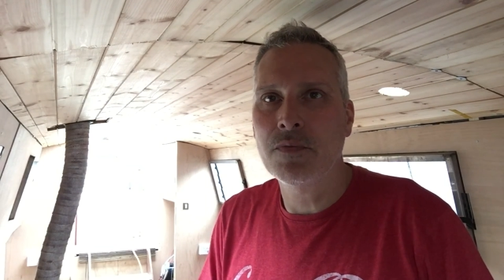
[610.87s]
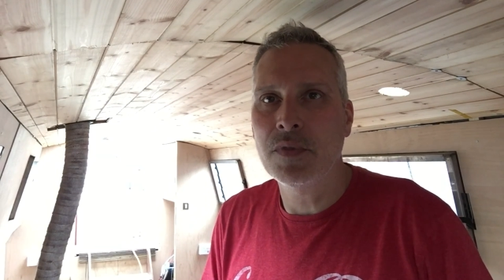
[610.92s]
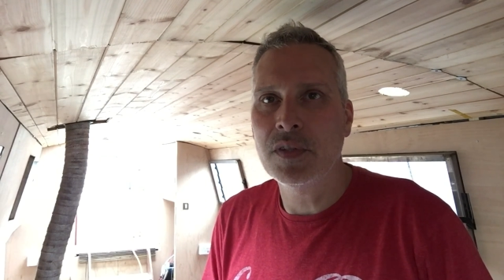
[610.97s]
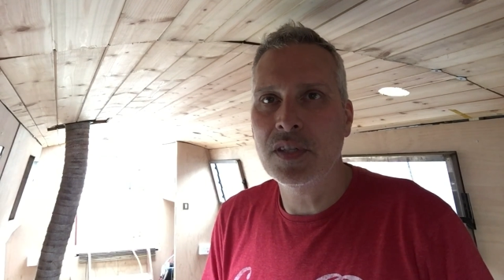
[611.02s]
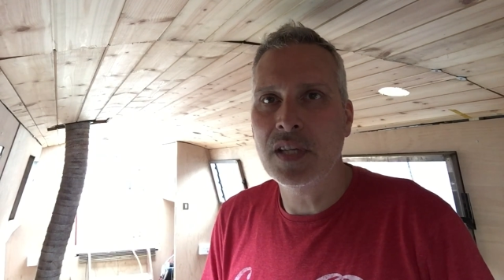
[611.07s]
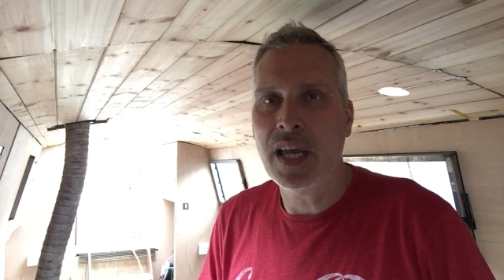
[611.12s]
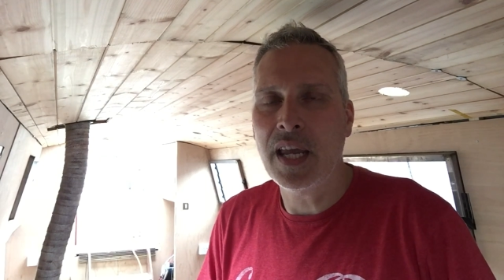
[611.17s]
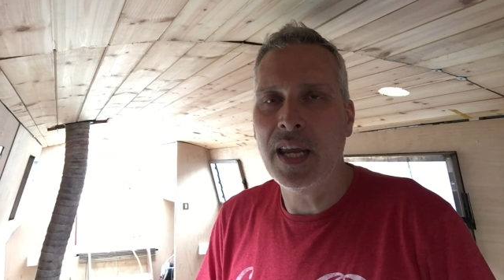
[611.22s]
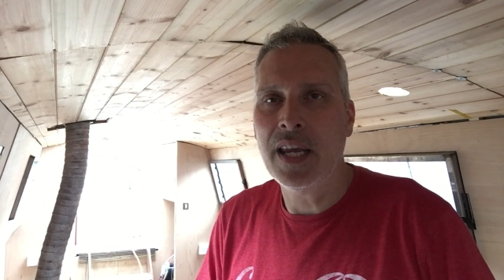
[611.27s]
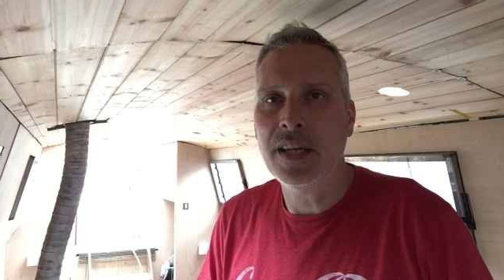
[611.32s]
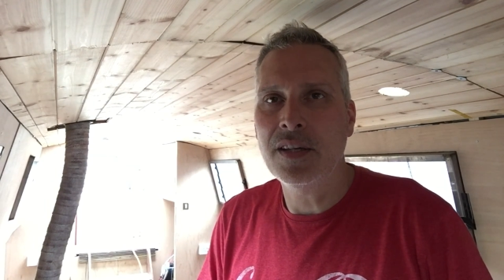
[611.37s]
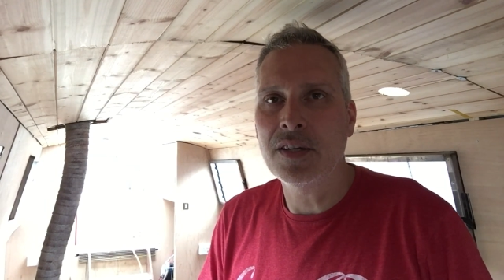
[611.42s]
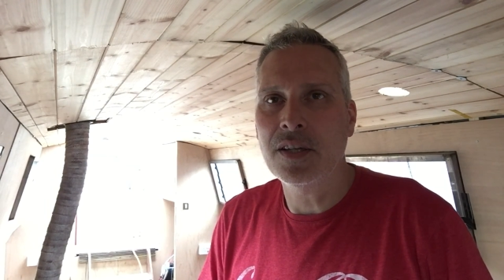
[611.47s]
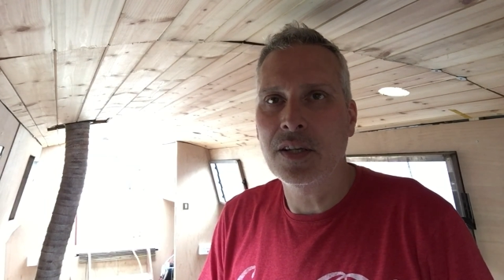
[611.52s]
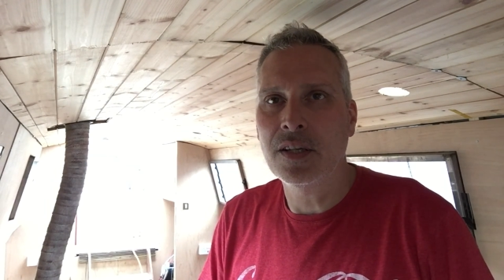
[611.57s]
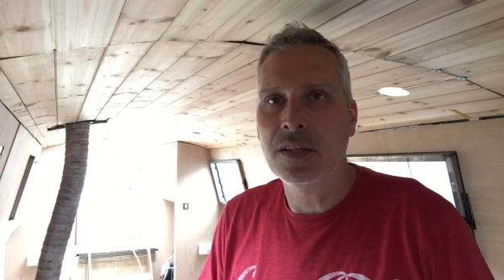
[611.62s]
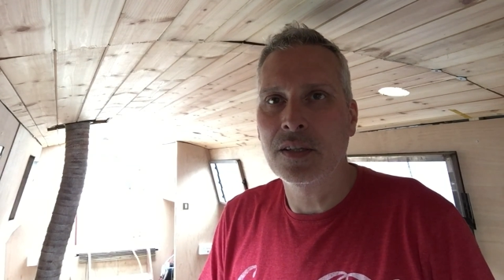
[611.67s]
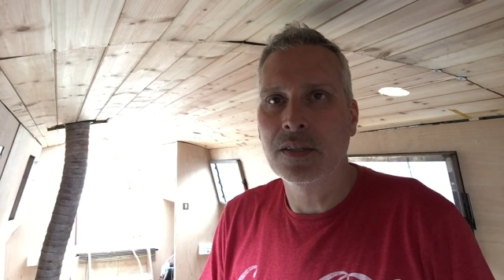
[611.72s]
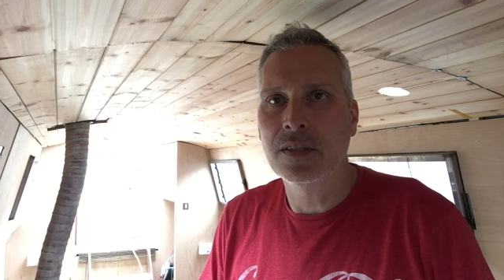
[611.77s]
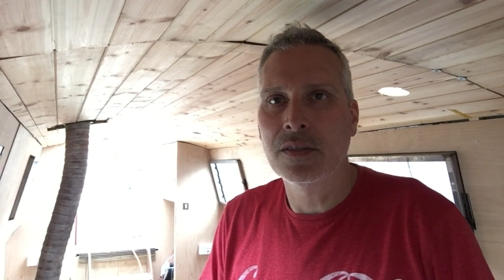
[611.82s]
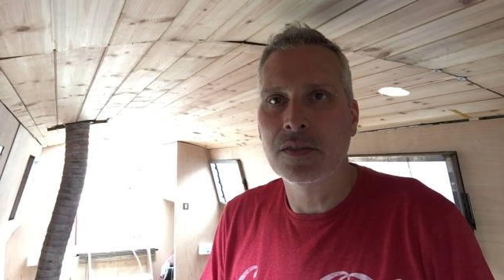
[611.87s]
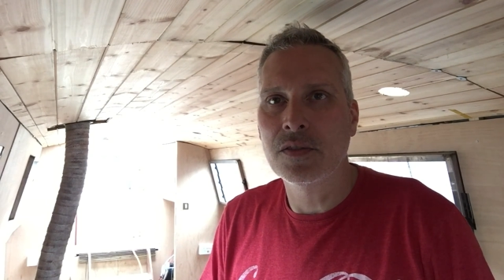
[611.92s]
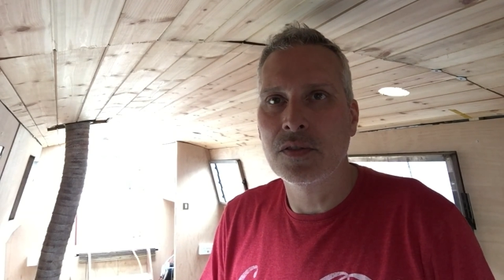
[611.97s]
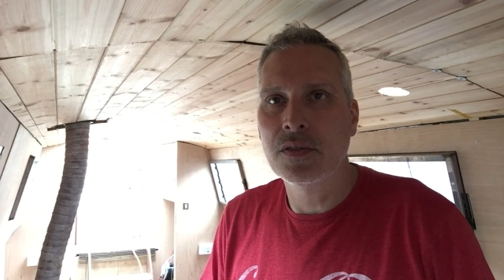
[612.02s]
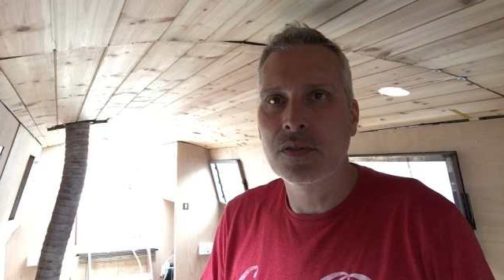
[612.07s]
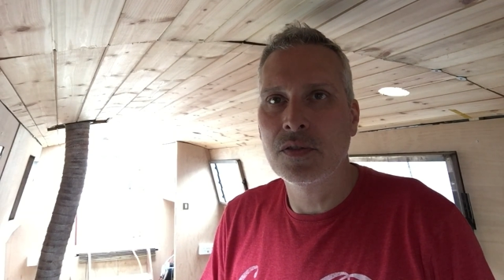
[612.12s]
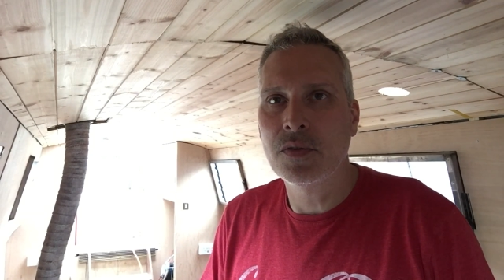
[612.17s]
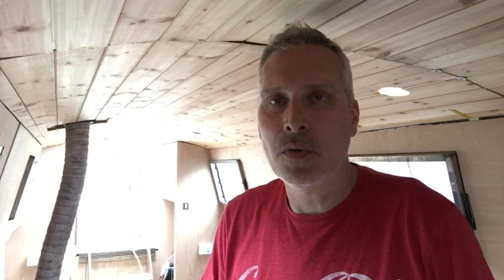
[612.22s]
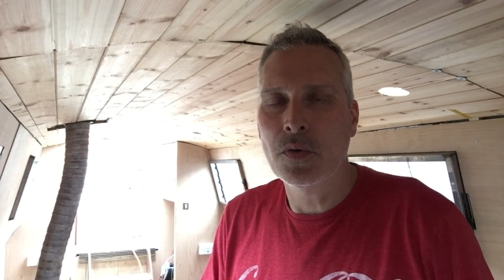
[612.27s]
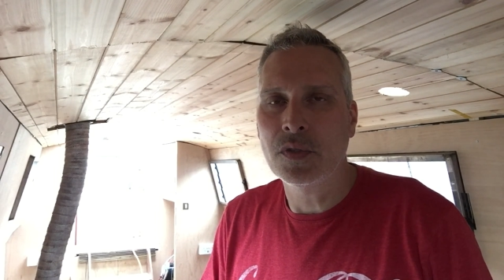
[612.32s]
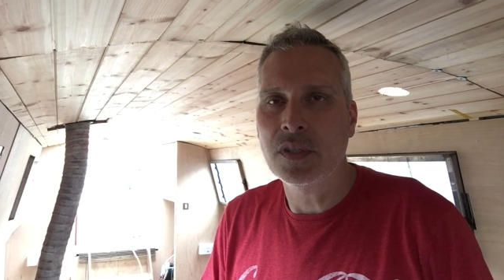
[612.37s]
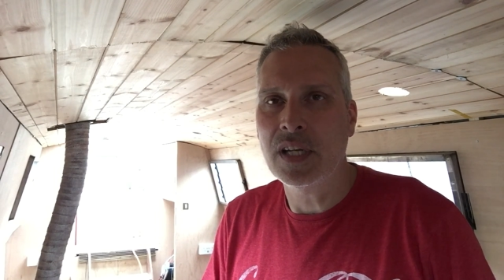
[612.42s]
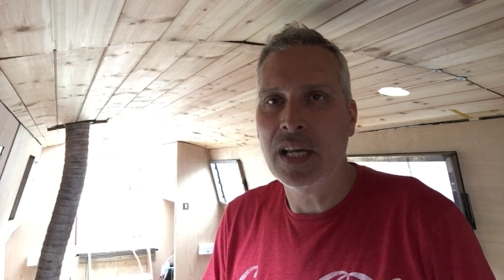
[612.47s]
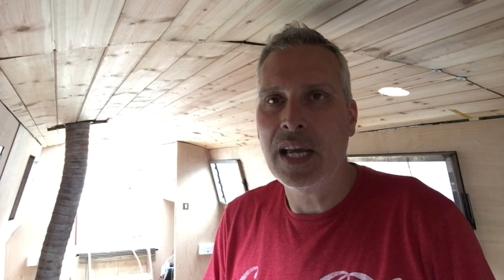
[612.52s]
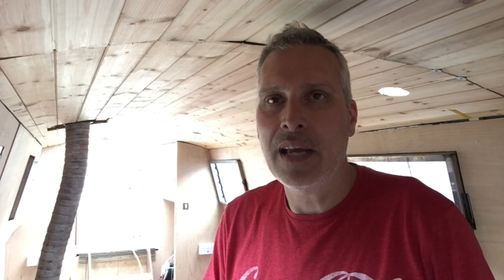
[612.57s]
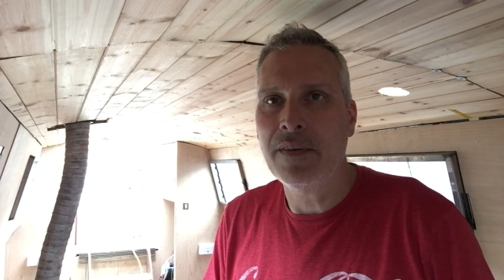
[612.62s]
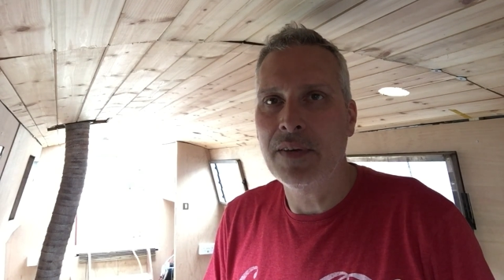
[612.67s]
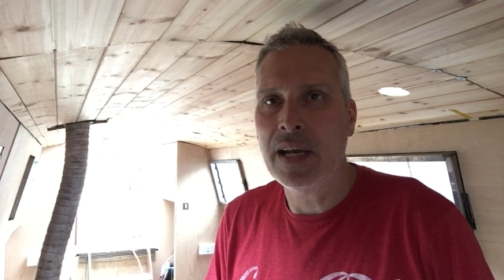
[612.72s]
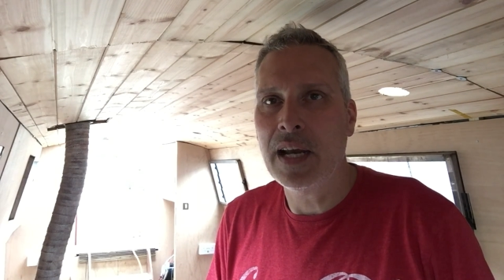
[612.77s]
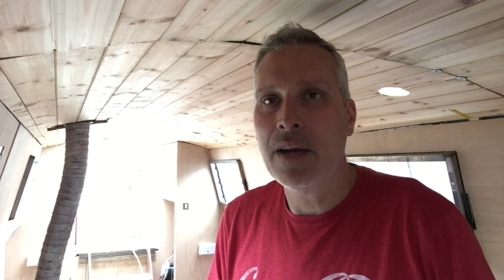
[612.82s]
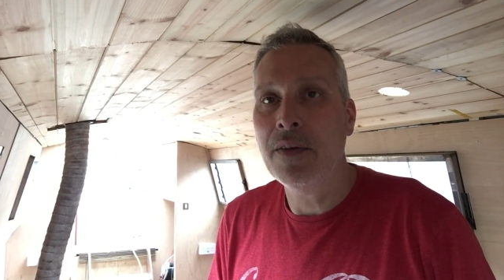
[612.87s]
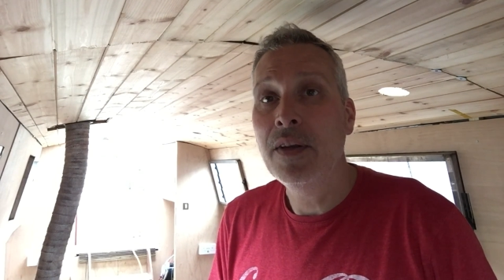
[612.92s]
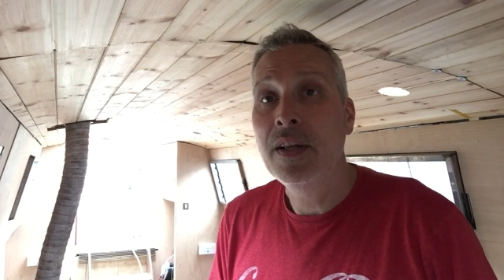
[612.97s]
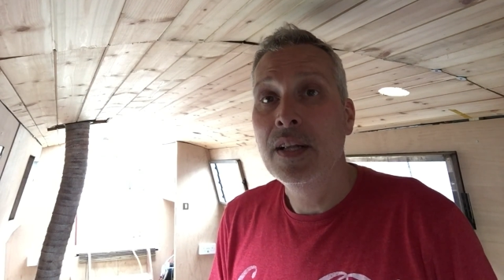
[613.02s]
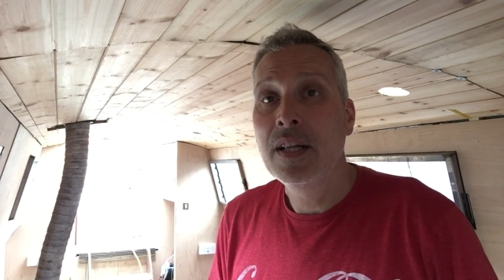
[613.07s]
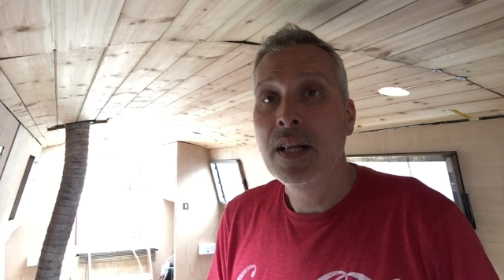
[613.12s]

retained and sorted out now.